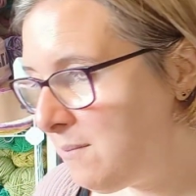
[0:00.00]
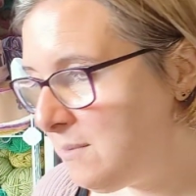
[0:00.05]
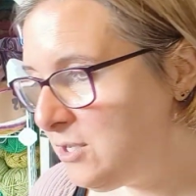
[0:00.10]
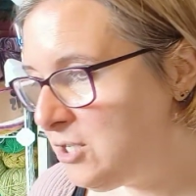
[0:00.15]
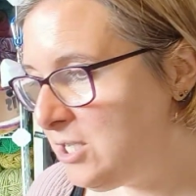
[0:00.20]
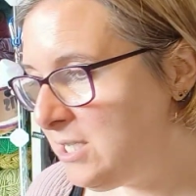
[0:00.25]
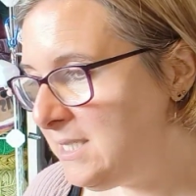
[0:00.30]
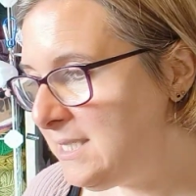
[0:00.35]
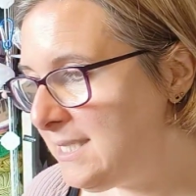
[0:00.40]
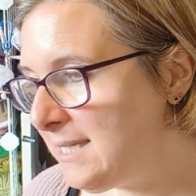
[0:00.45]

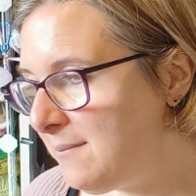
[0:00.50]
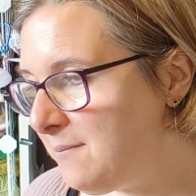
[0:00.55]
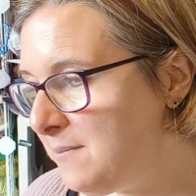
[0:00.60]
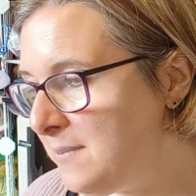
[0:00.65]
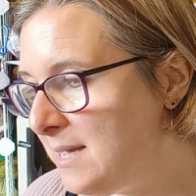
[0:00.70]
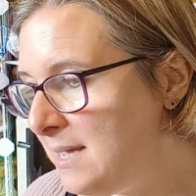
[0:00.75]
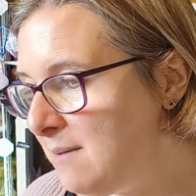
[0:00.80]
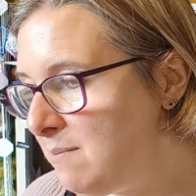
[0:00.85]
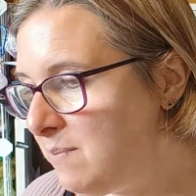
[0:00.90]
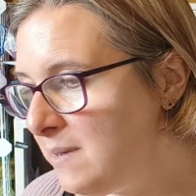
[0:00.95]
she sent
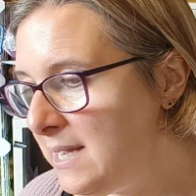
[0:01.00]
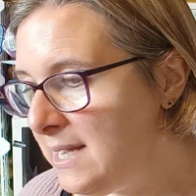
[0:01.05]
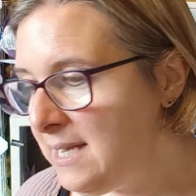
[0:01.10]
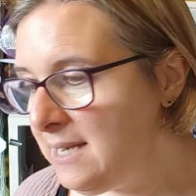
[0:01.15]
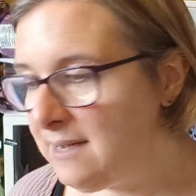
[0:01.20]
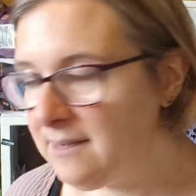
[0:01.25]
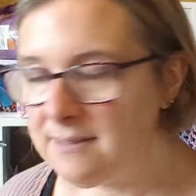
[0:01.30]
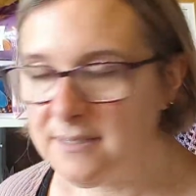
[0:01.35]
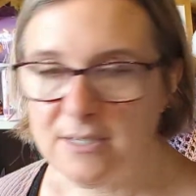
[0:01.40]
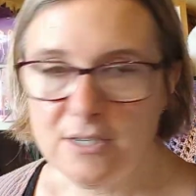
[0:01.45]
me
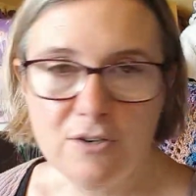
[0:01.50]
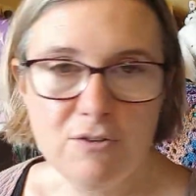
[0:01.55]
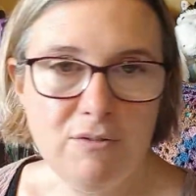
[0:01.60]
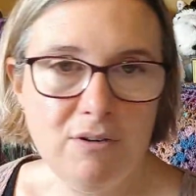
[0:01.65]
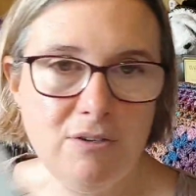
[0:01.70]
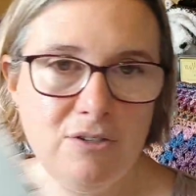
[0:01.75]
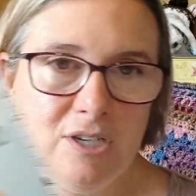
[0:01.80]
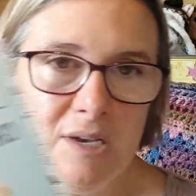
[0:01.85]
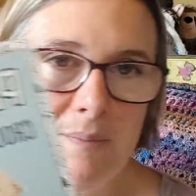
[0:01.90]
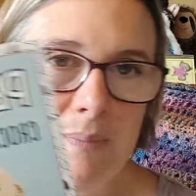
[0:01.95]
Peanuts
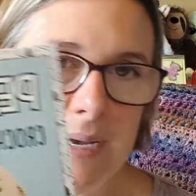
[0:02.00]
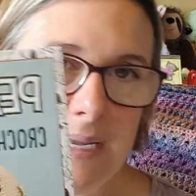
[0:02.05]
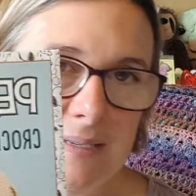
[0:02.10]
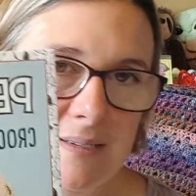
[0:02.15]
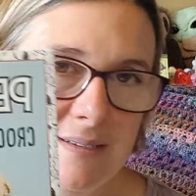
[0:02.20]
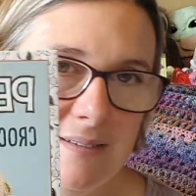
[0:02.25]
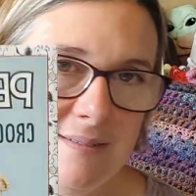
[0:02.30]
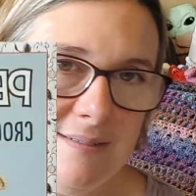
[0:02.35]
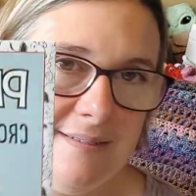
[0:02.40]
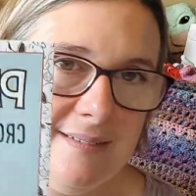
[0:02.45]
crochet
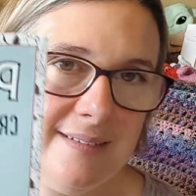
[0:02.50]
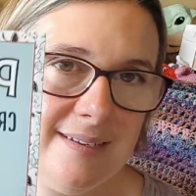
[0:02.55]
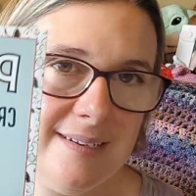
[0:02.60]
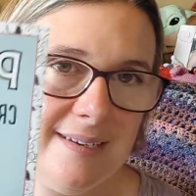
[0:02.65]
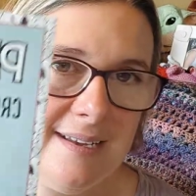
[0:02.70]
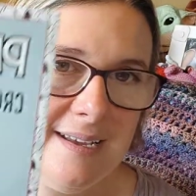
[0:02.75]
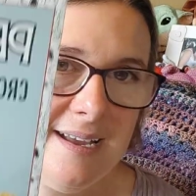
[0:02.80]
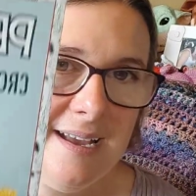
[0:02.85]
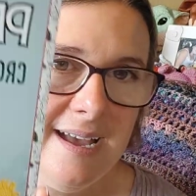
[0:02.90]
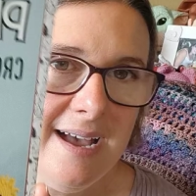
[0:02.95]
pattern,
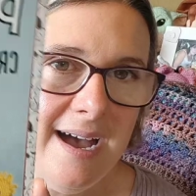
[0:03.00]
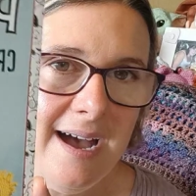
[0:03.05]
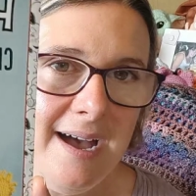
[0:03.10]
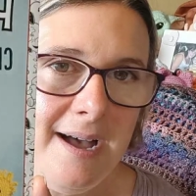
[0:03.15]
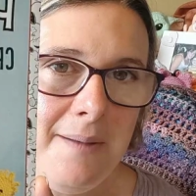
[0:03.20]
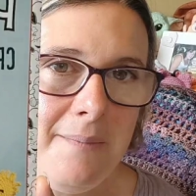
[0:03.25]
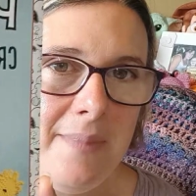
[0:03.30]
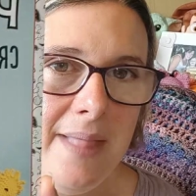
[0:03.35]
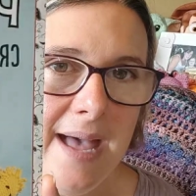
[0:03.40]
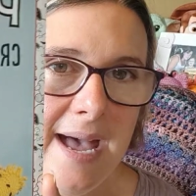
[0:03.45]

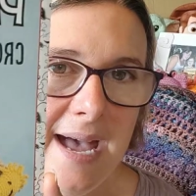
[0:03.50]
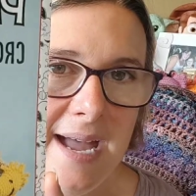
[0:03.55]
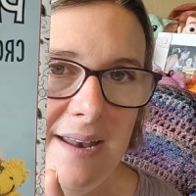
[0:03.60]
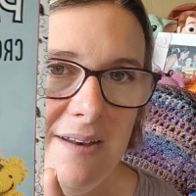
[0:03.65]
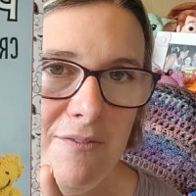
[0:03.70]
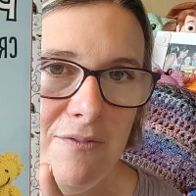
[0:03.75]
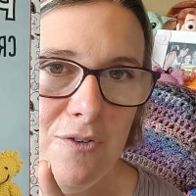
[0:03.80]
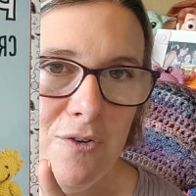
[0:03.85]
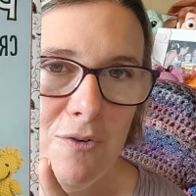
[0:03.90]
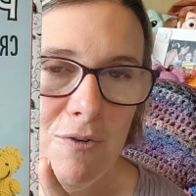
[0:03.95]

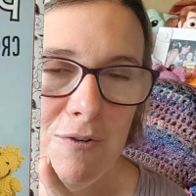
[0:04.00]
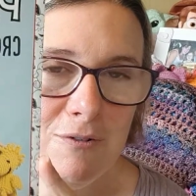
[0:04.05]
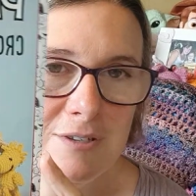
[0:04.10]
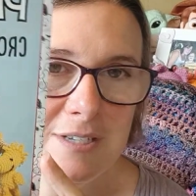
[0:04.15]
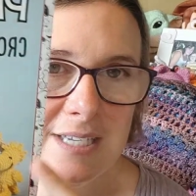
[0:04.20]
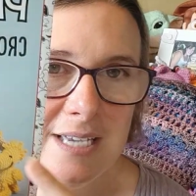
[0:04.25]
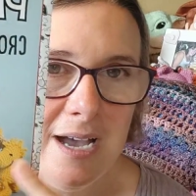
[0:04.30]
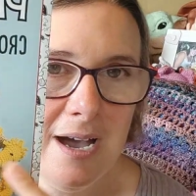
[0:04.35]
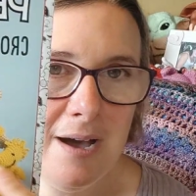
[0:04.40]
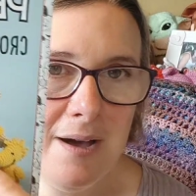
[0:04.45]
and of
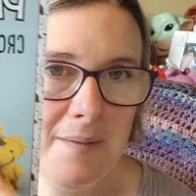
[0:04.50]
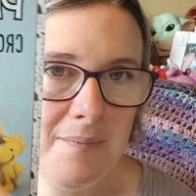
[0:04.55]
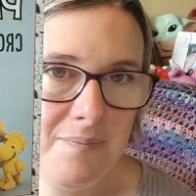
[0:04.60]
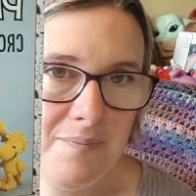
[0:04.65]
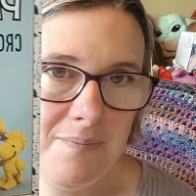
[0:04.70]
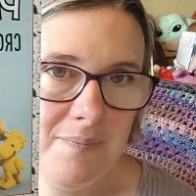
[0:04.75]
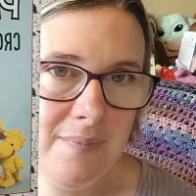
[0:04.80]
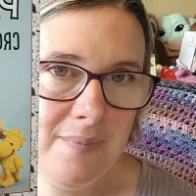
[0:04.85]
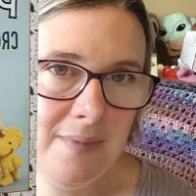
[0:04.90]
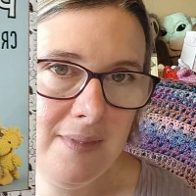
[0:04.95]
course
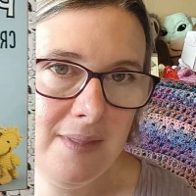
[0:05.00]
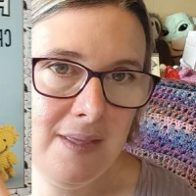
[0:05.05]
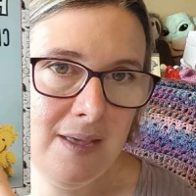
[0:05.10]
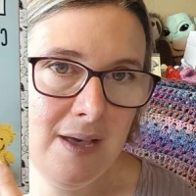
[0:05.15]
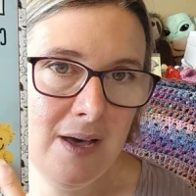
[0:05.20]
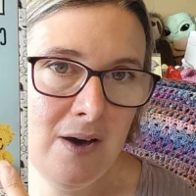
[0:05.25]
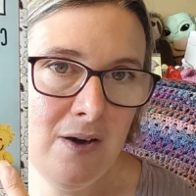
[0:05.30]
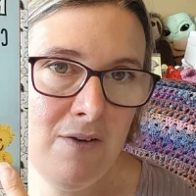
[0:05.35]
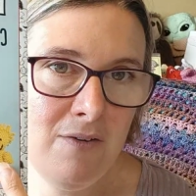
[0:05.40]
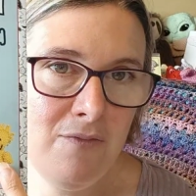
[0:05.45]

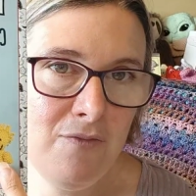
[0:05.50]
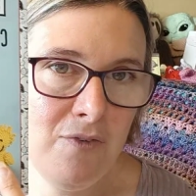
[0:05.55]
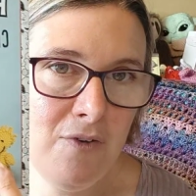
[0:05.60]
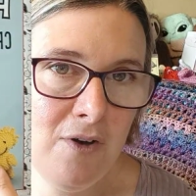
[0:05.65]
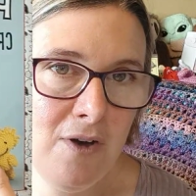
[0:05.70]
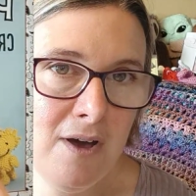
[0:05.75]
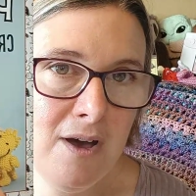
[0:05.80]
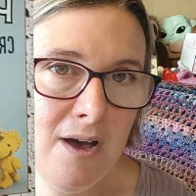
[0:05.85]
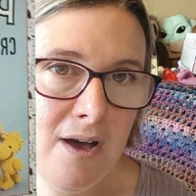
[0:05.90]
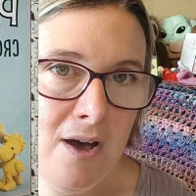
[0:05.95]
I've
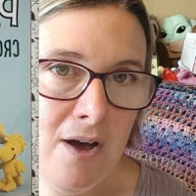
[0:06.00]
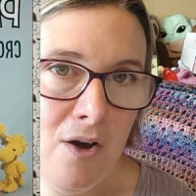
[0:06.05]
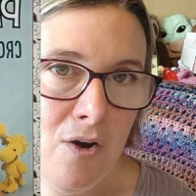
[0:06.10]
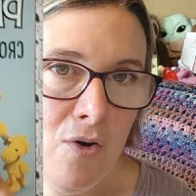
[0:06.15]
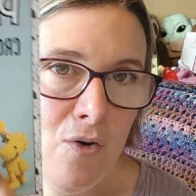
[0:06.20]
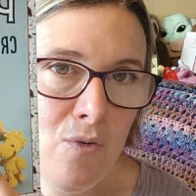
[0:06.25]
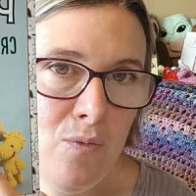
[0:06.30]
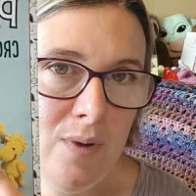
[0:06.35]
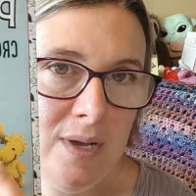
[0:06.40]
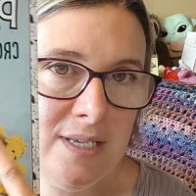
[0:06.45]

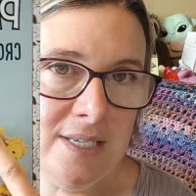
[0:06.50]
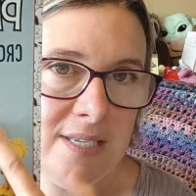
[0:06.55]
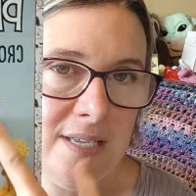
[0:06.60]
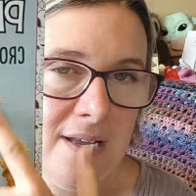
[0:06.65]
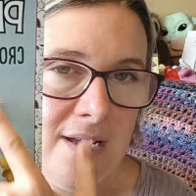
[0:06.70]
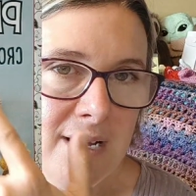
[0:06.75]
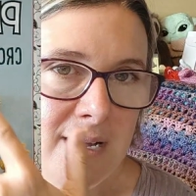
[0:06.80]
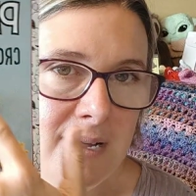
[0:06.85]
always